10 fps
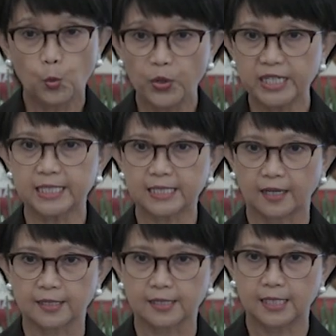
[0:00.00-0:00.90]
We
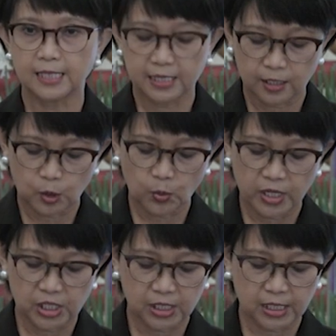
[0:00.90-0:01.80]
discussed the
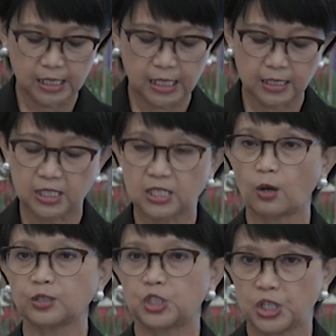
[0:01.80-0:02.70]
situation in the
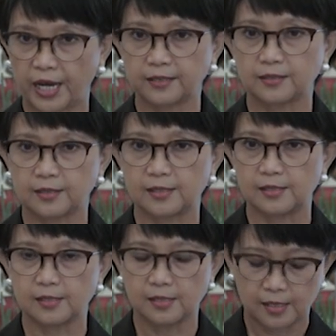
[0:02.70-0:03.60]
South China Sea.
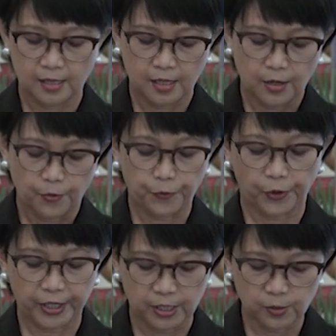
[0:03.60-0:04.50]

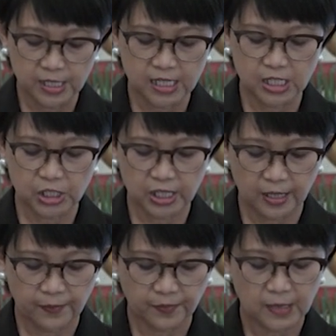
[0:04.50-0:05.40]
For
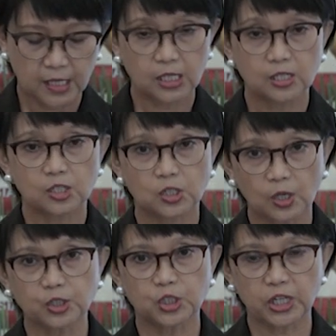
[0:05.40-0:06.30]
Indonesia,
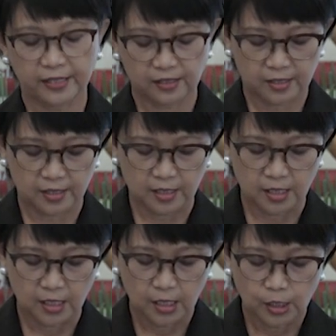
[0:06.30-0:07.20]
South China Sea
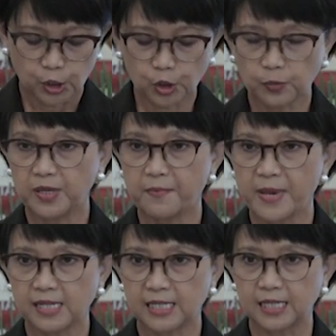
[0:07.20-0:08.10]
should be
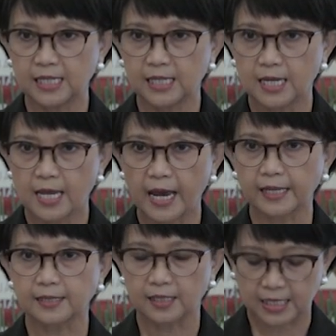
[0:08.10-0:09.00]
maintained
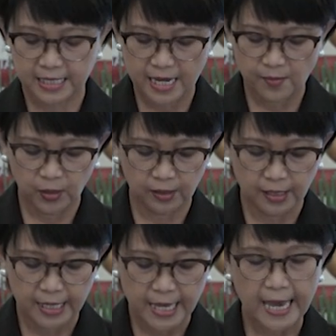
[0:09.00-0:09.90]
as a
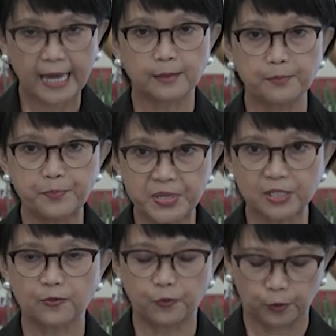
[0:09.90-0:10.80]
stable and
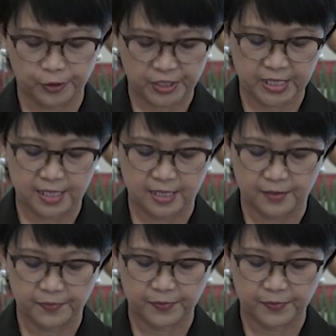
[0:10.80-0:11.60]
peaceful sea.